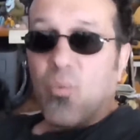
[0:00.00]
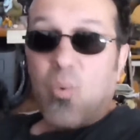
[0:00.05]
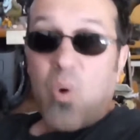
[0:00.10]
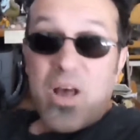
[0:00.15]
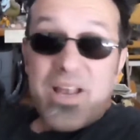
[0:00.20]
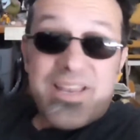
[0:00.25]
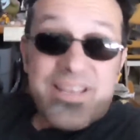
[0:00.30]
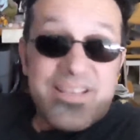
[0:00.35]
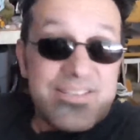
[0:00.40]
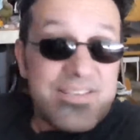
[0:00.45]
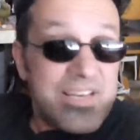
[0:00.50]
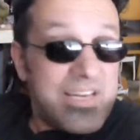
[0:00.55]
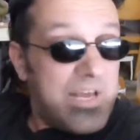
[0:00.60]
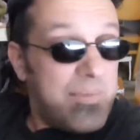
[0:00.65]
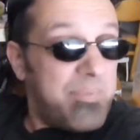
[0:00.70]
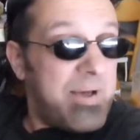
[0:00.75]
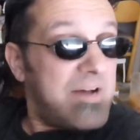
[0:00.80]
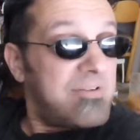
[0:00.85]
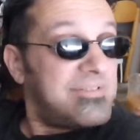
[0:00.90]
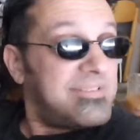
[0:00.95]
What is it
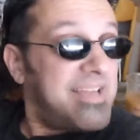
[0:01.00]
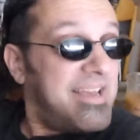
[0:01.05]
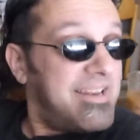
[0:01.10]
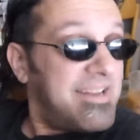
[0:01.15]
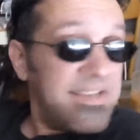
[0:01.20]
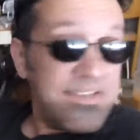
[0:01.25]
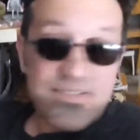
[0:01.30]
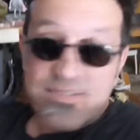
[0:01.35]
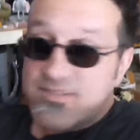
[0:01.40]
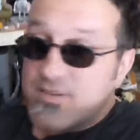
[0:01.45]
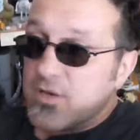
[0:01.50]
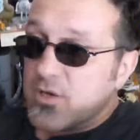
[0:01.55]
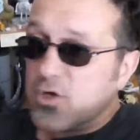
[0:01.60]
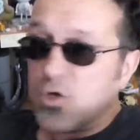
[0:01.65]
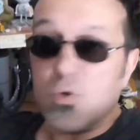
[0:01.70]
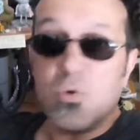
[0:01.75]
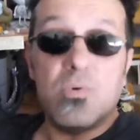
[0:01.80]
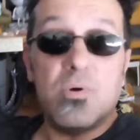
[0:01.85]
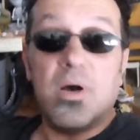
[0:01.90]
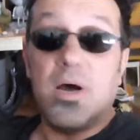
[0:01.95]
about dentists
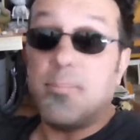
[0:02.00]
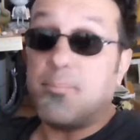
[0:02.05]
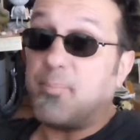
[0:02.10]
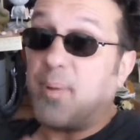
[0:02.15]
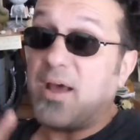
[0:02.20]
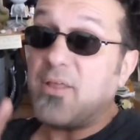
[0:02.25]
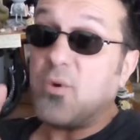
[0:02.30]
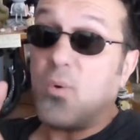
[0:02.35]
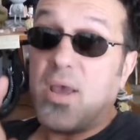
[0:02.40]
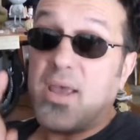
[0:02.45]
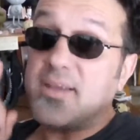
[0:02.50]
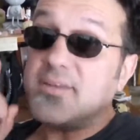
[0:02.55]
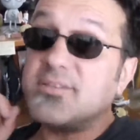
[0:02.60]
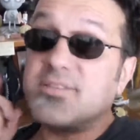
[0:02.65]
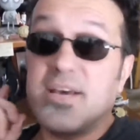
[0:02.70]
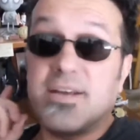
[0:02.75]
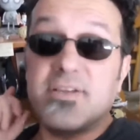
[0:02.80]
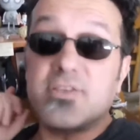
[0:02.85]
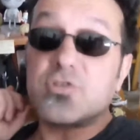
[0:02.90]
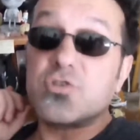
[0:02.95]
who, by the way,
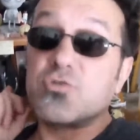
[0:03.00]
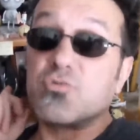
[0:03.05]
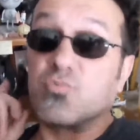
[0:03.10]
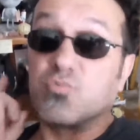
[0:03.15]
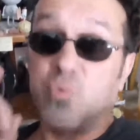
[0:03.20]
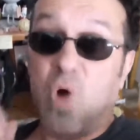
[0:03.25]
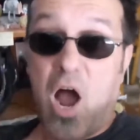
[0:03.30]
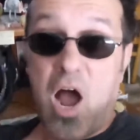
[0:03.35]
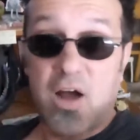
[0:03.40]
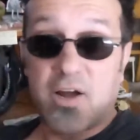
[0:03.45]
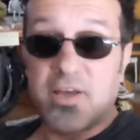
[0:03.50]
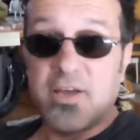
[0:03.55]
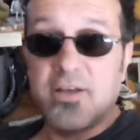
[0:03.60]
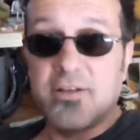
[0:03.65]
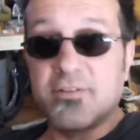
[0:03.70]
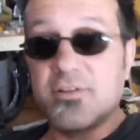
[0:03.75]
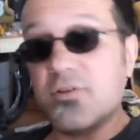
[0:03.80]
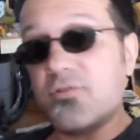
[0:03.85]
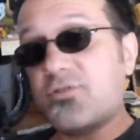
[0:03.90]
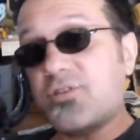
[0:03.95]
dentists rock.
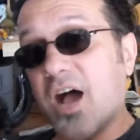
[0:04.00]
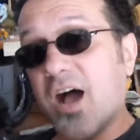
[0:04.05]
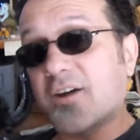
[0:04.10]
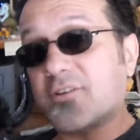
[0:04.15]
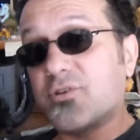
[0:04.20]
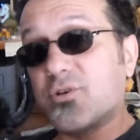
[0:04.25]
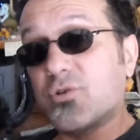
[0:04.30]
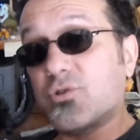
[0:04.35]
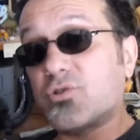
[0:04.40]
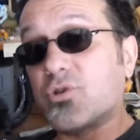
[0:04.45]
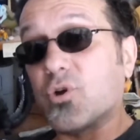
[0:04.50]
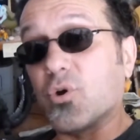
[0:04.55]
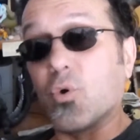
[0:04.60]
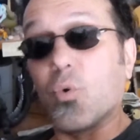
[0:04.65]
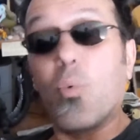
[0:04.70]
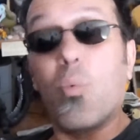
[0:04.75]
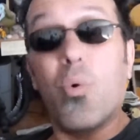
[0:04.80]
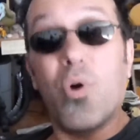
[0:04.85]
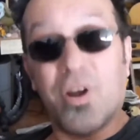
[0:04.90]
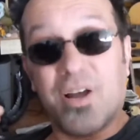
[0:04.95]
They're doctors
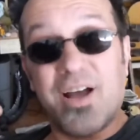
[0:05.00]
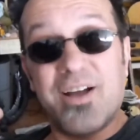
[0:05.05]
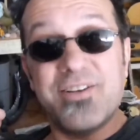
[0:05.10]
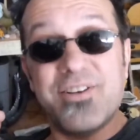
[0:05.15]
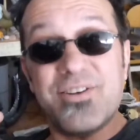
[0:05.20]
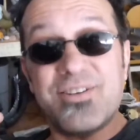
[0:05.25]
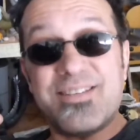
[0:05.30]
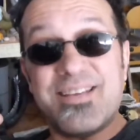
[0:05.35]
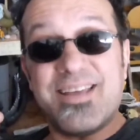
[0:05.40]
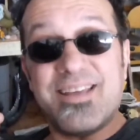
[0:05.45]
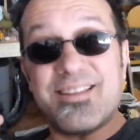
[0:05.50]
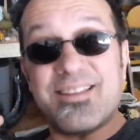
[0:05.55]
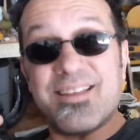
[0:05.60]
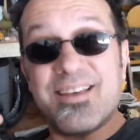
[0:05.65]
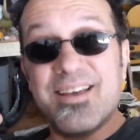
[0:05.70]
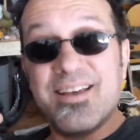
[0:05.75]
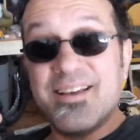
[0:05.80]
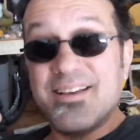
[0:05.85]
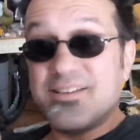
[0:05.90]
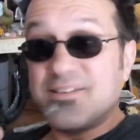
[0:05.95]
who work on your teeth
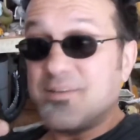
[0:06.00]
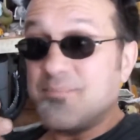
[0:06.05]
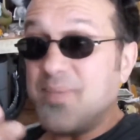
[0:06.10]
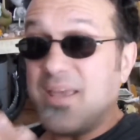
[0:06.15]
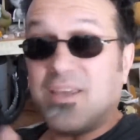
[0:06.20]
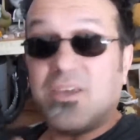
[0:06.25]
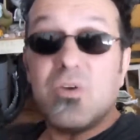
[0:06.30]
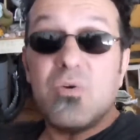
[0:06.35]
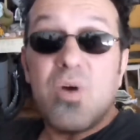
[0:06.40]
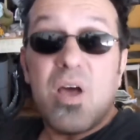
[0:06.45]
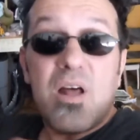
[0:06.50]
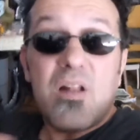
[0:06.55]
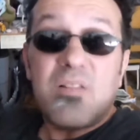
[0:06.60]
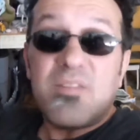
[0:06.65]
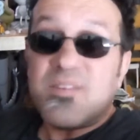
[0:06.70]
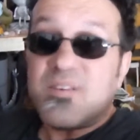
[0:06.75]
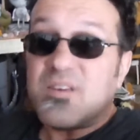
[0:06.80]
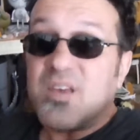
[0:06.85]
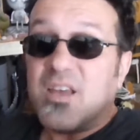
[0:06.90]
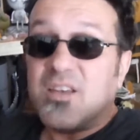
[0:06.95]
to make you
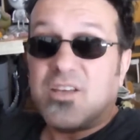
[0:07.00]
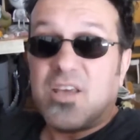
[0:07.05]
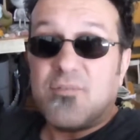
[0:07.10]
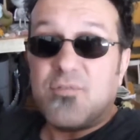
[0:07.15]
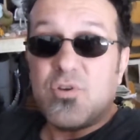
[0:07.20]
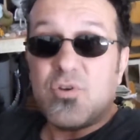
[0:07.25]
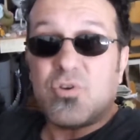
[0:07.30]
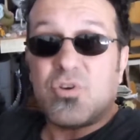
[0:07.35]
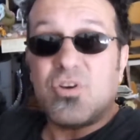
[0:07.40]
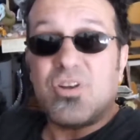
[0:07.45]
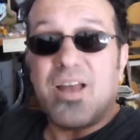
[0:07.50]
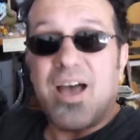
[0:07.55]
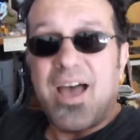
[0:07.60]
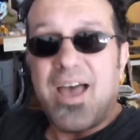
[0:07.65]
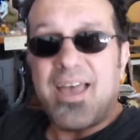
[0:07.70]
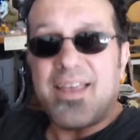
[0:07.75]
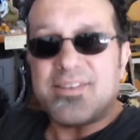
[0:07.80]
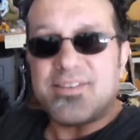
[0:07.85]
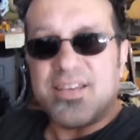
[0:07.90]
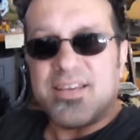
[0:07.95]
healthy and give you good
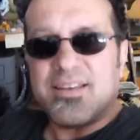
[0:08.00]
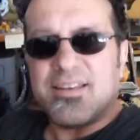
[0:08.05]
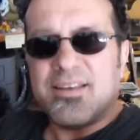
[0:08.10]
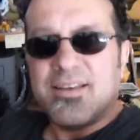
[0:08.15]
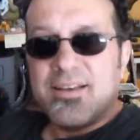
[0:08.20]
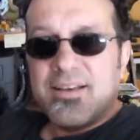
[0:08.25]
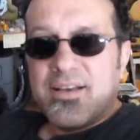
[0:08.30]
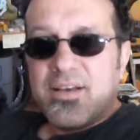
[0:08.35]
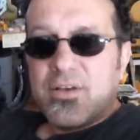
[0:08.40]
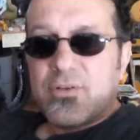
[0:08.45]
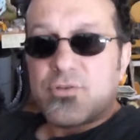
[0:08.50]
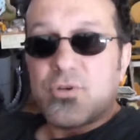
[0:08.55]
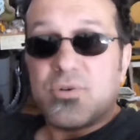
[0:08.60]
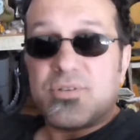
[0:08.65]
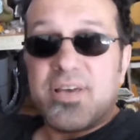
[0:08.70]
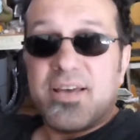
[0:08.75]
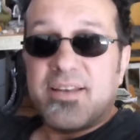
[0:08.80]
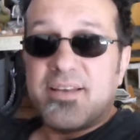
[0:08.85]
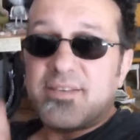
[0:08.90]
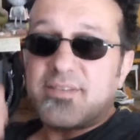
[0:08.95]
hygiene. So
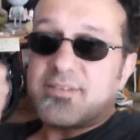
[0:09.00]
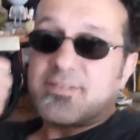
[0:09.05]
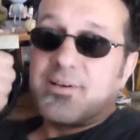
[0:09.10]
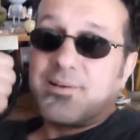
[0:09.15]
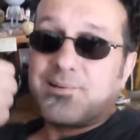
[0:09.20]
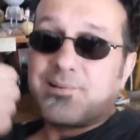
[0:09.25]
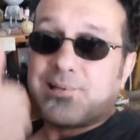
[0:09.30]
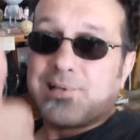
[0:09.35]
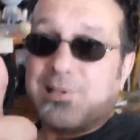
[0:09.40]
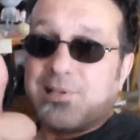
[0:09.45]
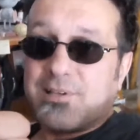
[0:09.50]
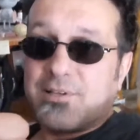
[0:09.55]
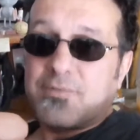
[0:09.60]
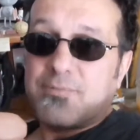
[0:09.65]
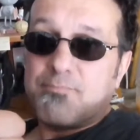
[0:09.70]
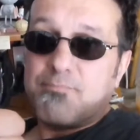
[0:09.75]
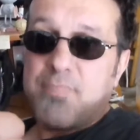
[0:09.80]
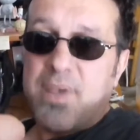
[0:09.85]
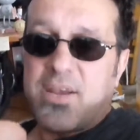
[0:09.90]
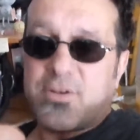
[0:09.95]
dentists,
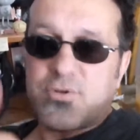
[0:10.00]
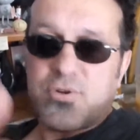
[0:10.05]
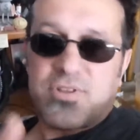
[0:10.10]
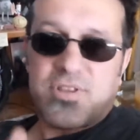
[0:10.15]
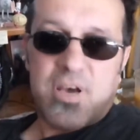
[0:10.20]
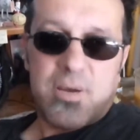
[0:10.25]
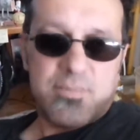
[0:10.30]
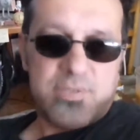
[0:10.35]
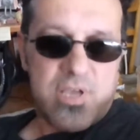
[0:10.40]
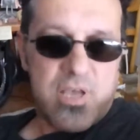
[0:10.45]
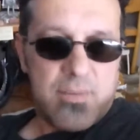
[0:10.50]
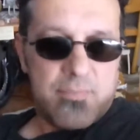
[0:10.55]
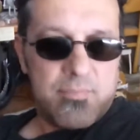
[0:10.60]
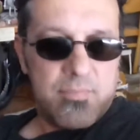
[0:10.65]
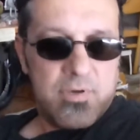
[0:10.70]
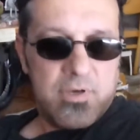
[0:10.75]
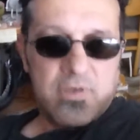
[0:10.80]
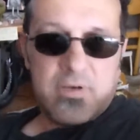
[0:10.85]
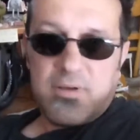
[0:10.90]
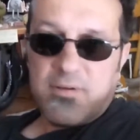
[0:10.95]
major thumbs
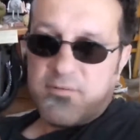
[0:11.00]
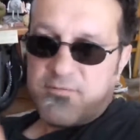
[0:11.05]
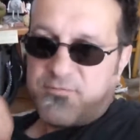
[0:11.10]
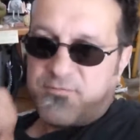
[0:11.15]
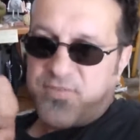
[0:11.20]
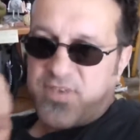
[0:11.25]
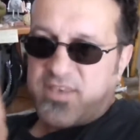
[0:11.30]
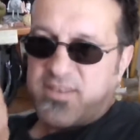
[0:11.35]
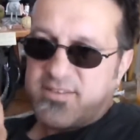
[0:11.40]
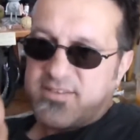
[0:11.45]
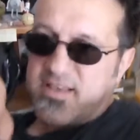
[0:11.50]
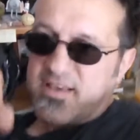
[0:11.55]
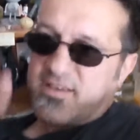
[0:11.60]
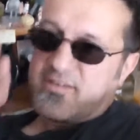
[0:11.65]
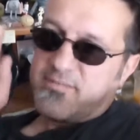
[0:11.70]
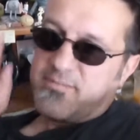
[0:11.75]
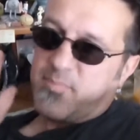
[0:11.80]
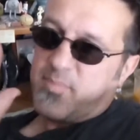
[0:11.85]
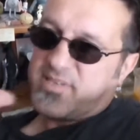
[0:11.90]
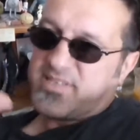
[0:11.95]
up. Fist,
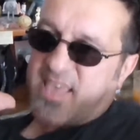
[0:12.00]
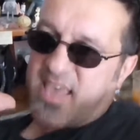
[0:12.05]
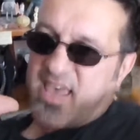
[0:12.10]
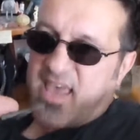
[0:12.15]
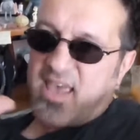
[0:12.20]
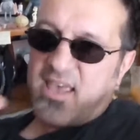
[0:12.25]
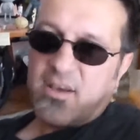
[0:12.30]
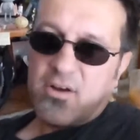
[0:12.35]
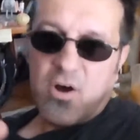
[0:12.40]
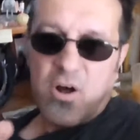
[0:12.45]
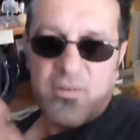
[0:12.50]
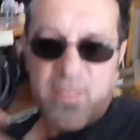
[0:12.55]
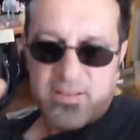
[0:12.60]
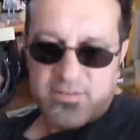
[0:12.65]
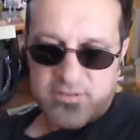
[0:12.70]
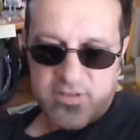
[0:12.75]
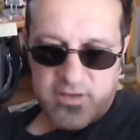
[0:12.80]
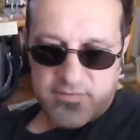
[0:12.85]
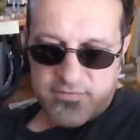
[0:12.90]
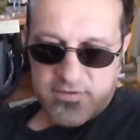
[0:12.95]
skin, all
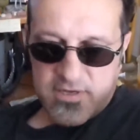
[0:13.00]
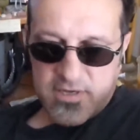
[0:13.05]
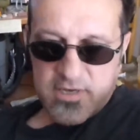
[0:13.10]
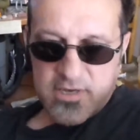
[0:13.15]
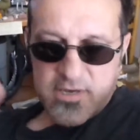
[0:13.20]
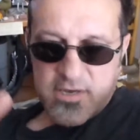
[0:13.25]
that stuff.